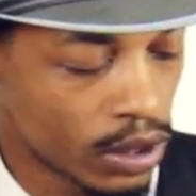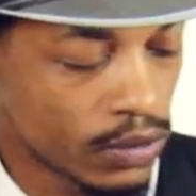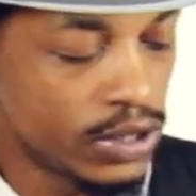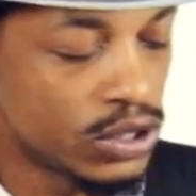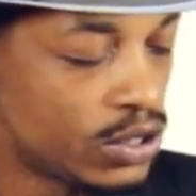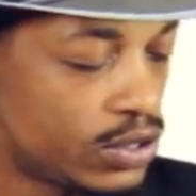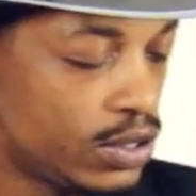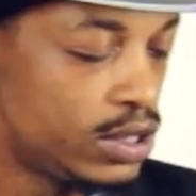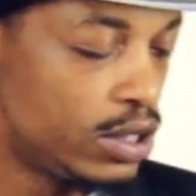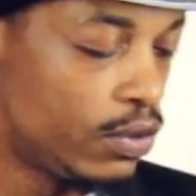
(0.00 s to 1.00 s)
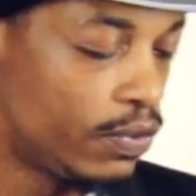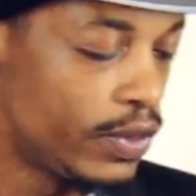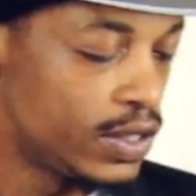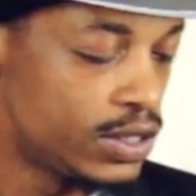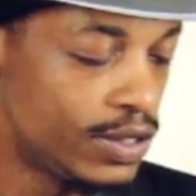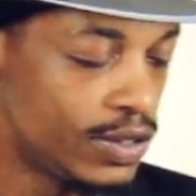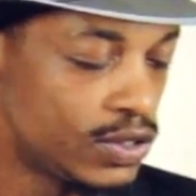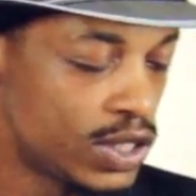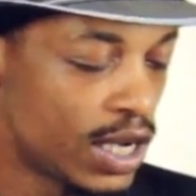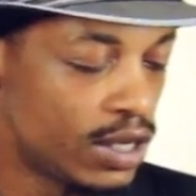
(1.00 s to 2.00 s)
There's also these little things here on the
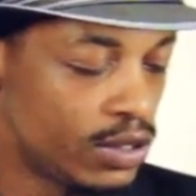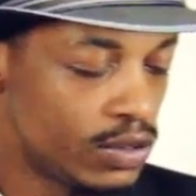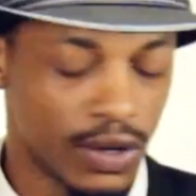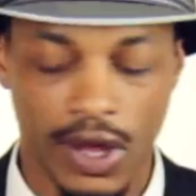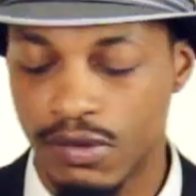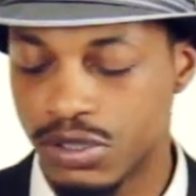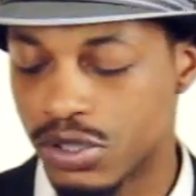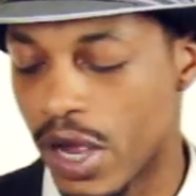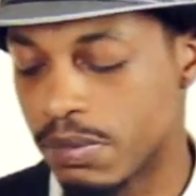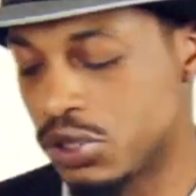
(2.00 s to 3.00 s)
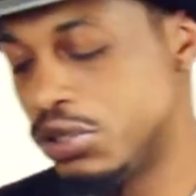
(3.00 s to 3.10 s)
side that you can have straps